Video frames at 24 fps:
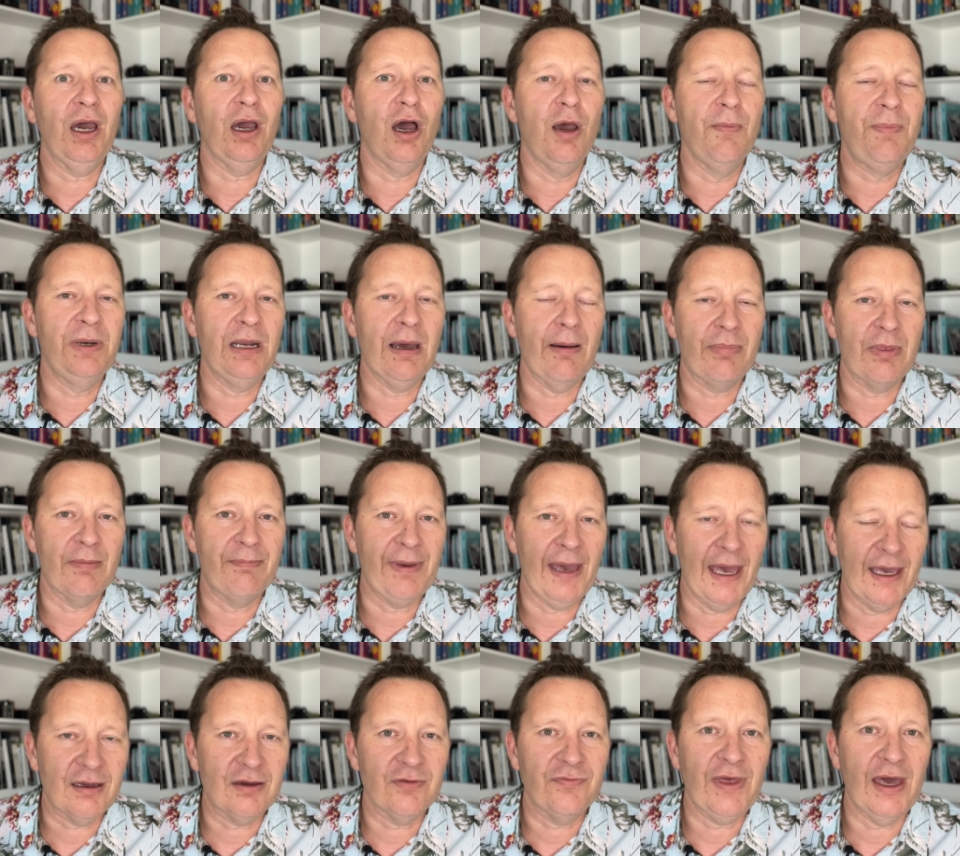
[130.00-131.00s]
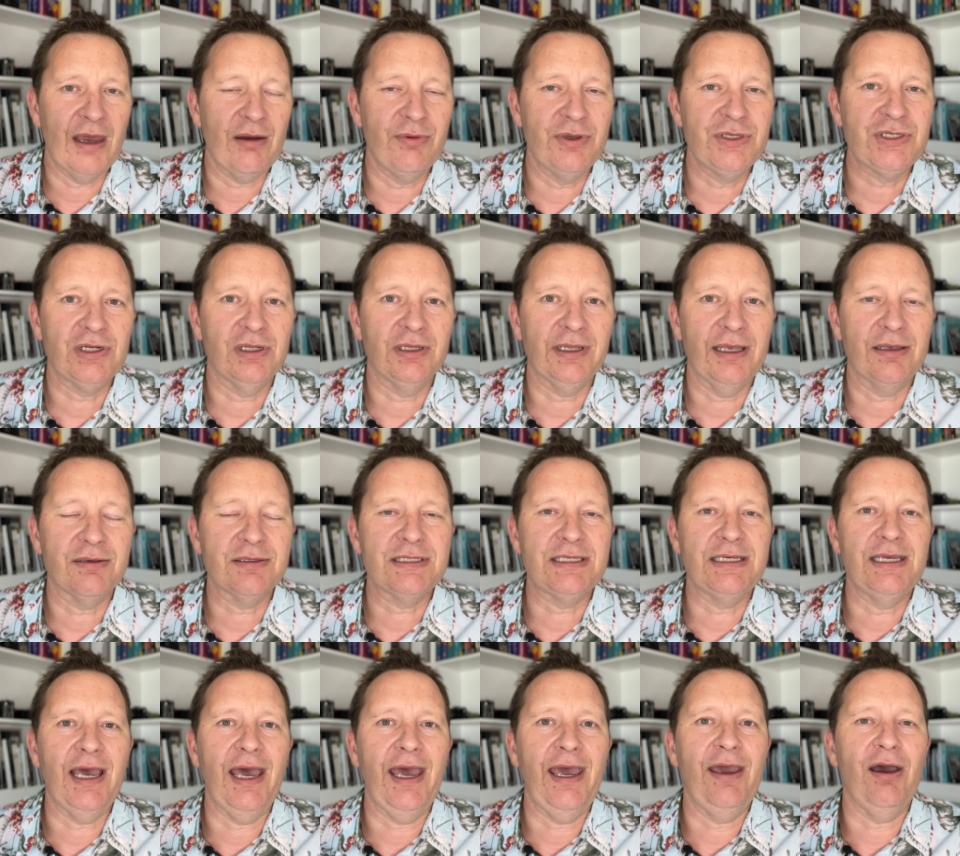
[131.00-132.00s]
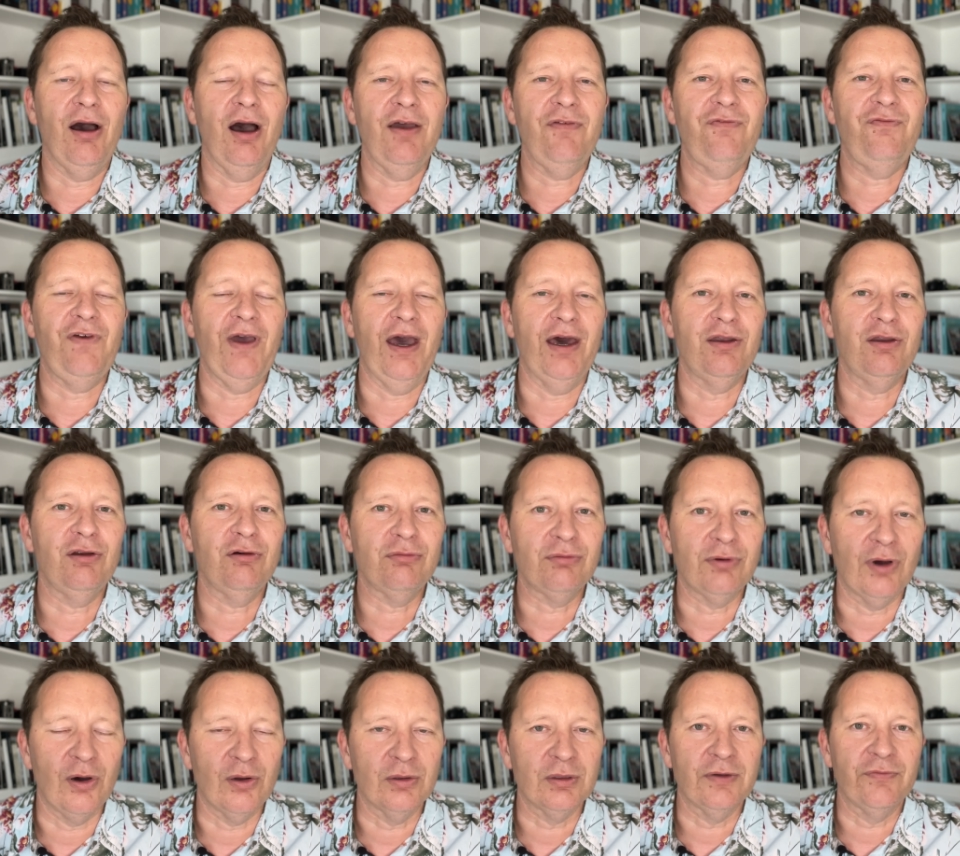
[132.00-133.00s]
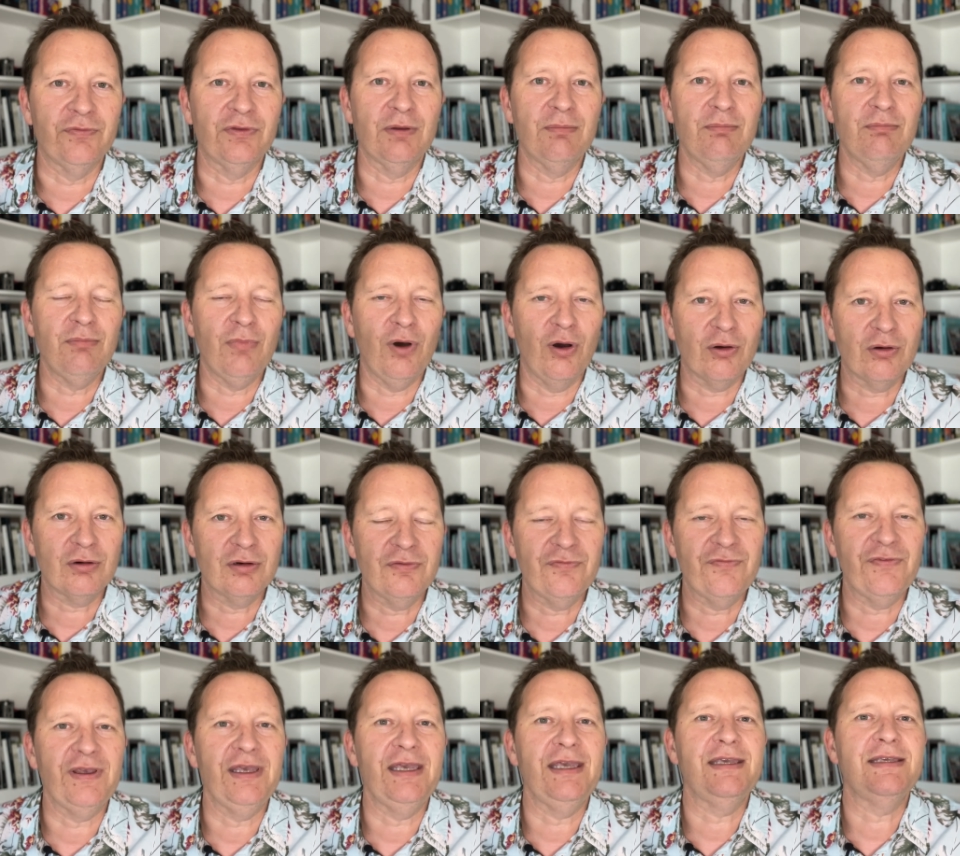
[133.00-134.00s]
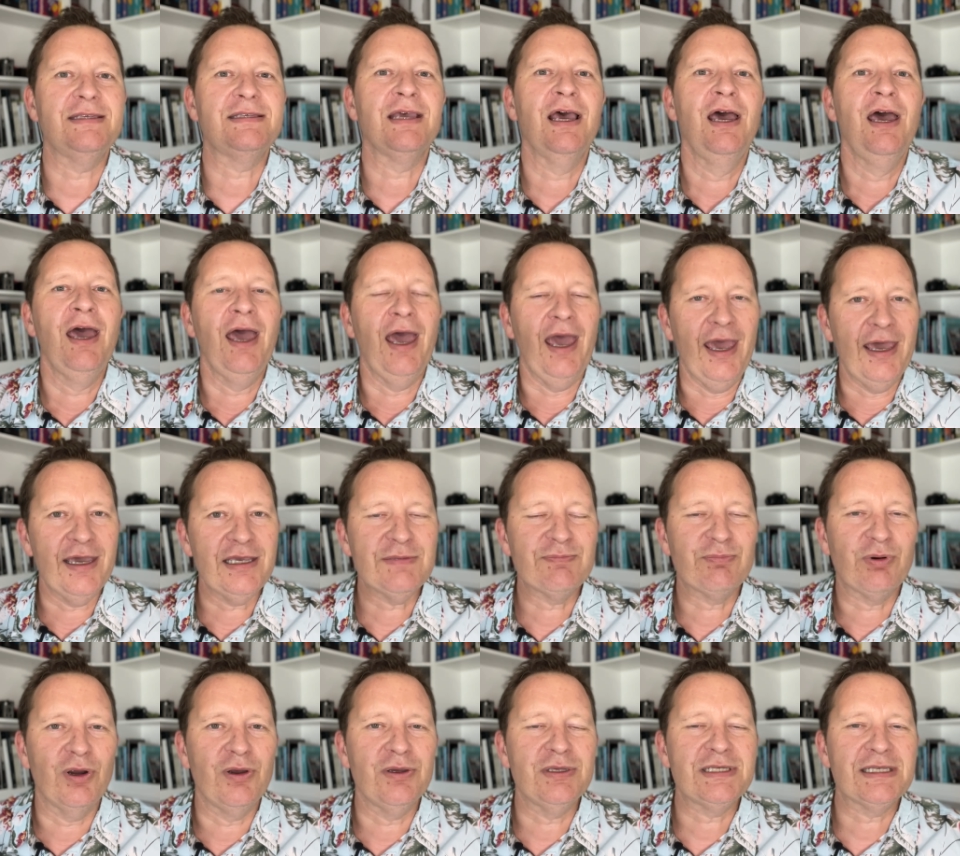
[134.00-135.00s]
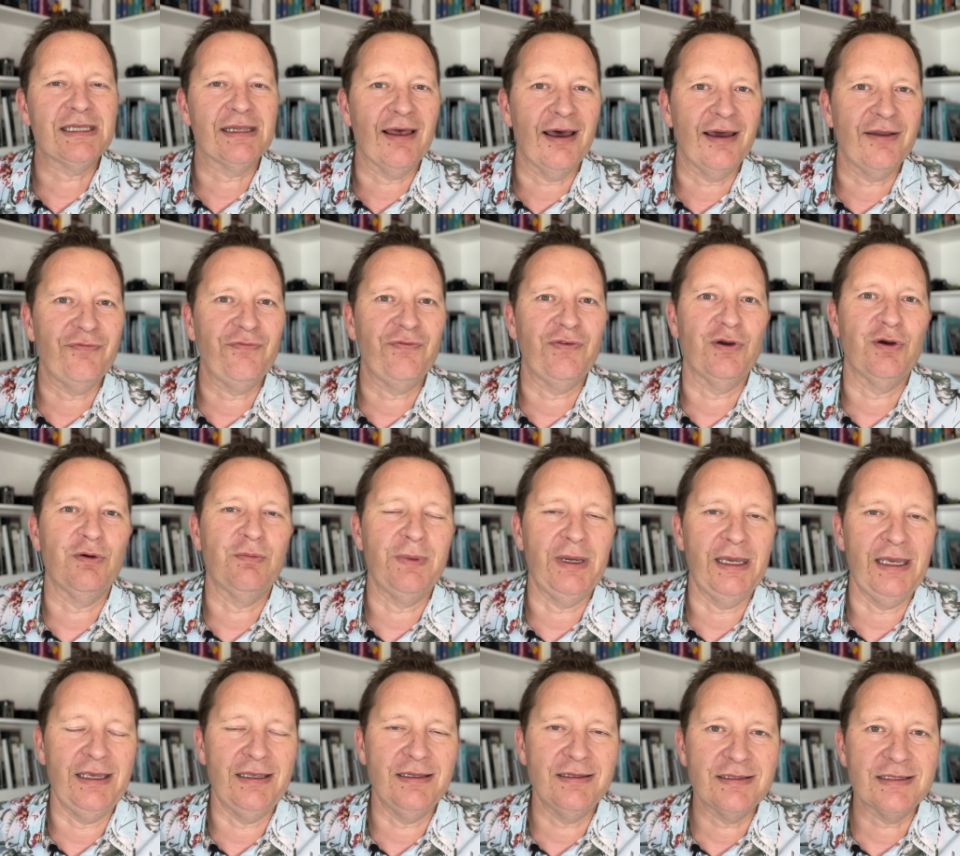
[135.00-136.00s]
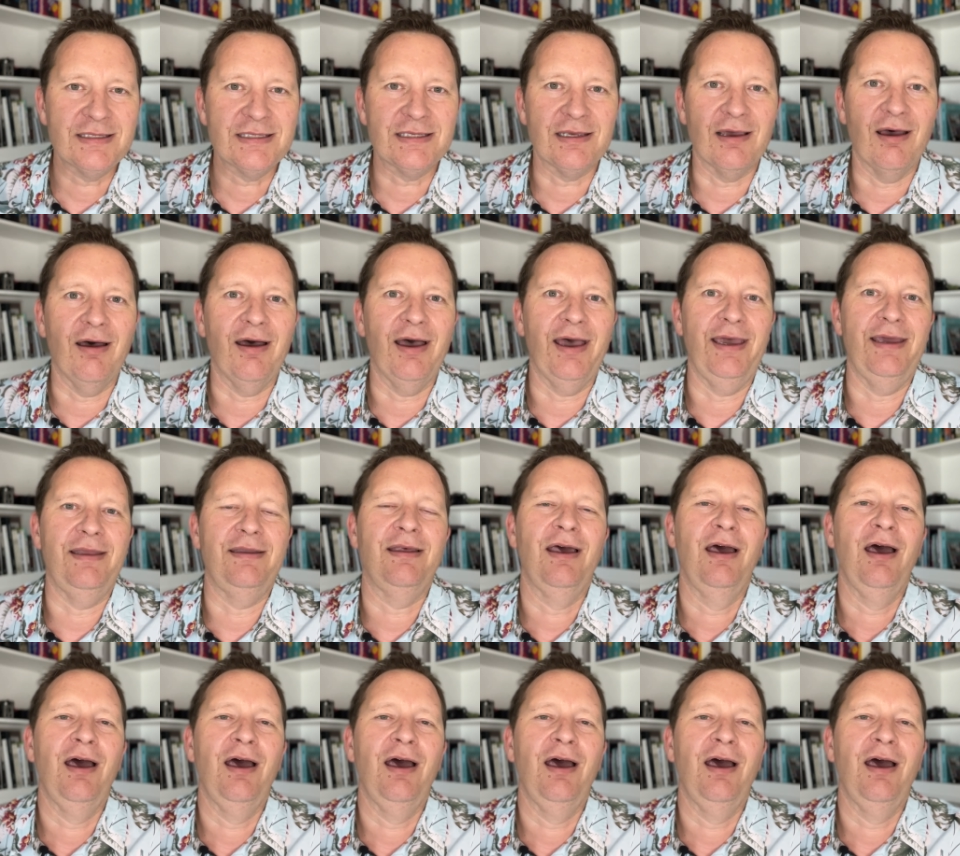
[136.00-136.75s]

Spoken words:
opened up the back of that original LC-A, I found a roll of Lomography's Xpro slide film inside,